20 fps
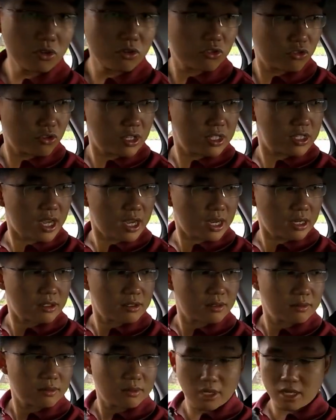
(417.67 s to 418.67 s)
on 3
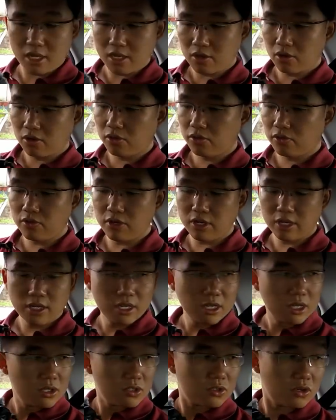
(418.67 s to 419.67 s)
sides, okay, on 3.
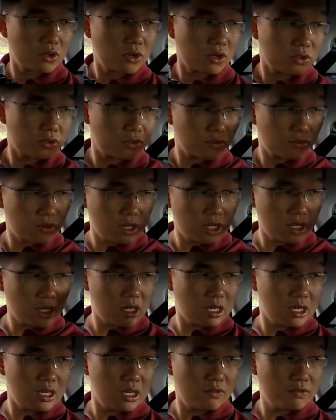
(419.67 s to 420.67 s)
So you got
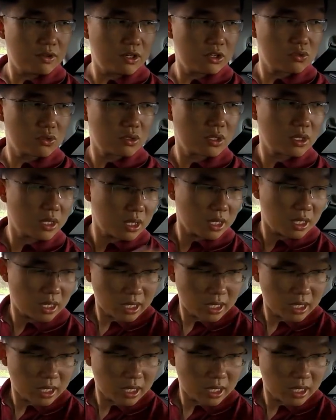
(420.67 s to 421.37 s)
3 individual